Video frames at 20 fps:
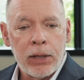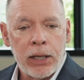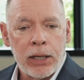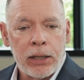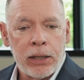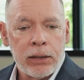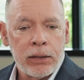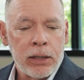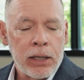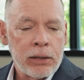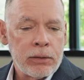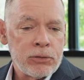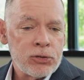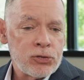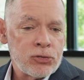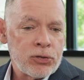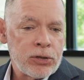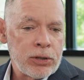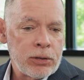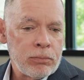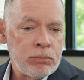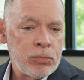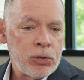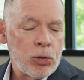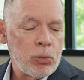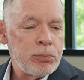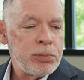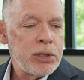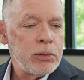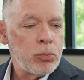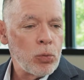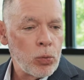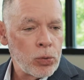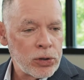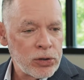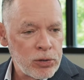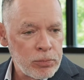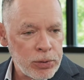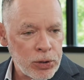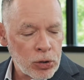and just that people
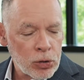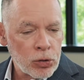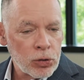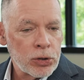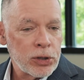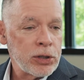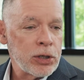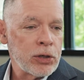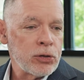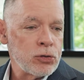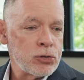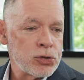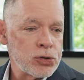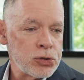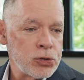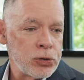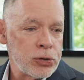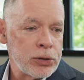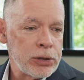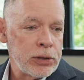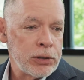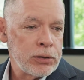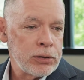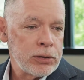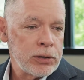wanted to be heard and understood.